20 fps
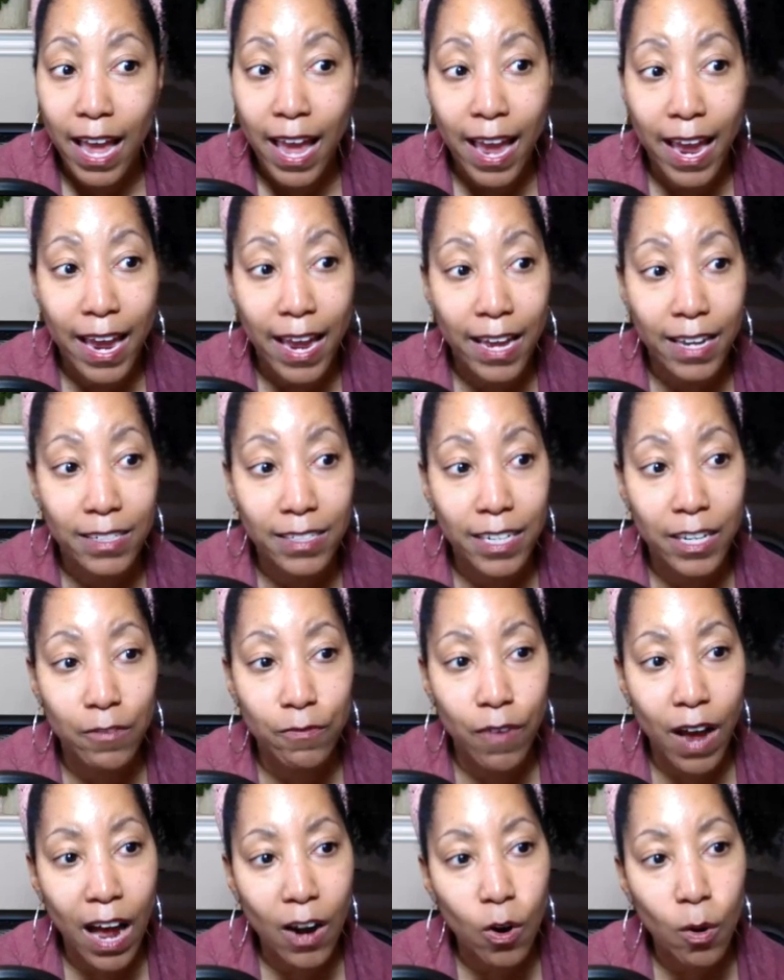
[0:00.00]
And in
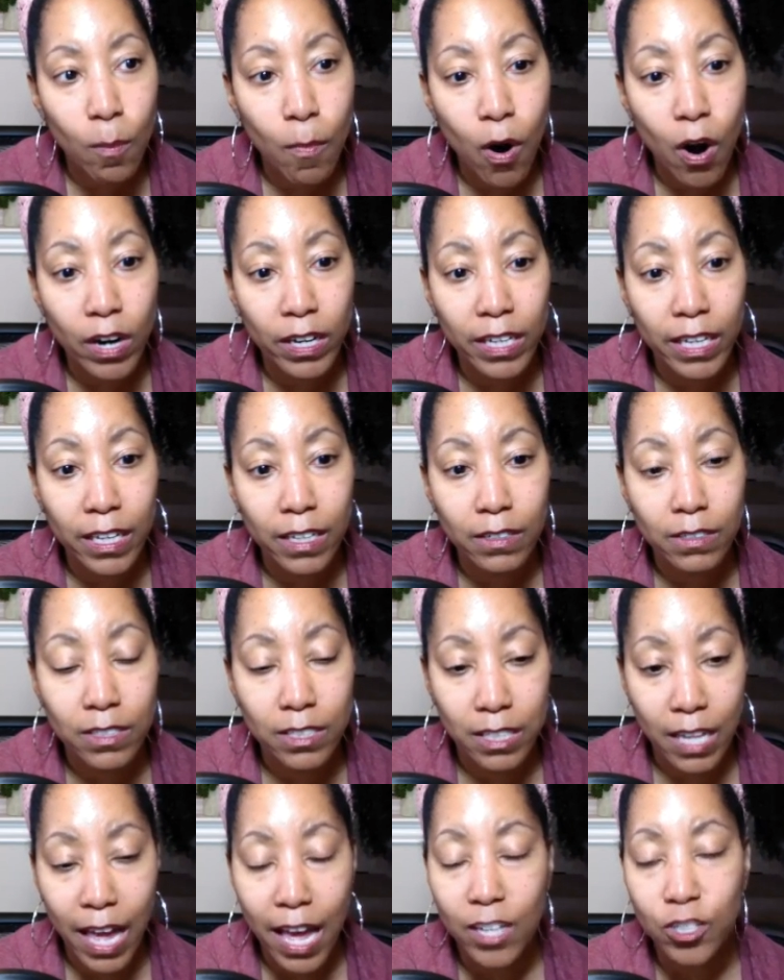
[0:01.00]
Vado Market
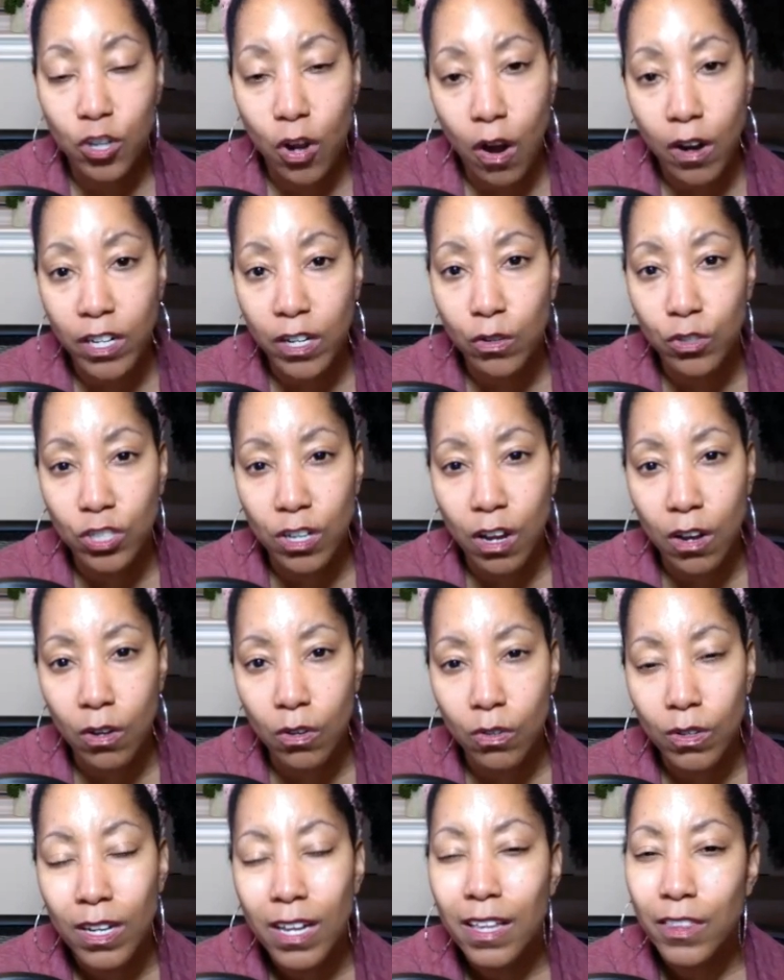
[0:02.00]
slash Audio
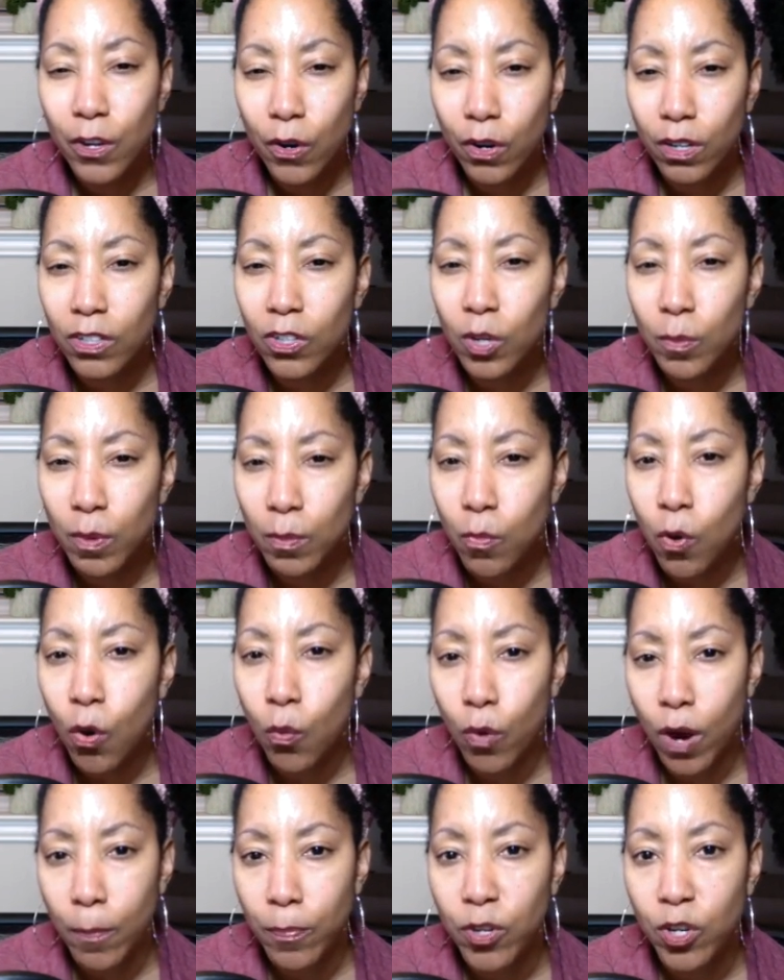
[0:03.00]
Jungle, they're a little bit more
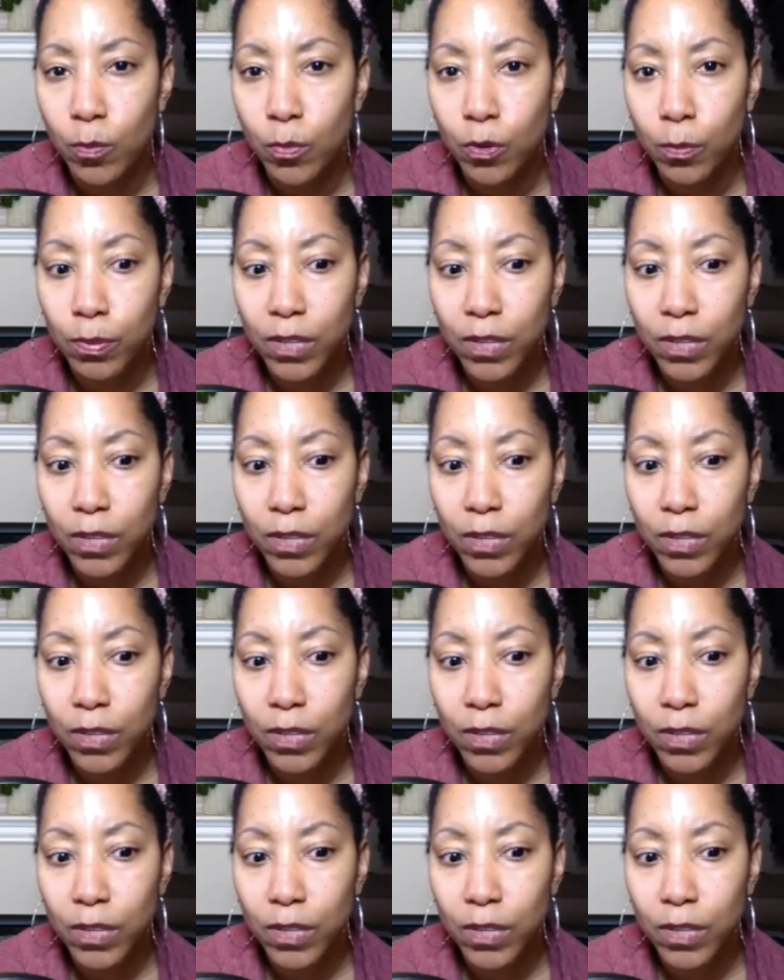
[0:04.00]
reputable.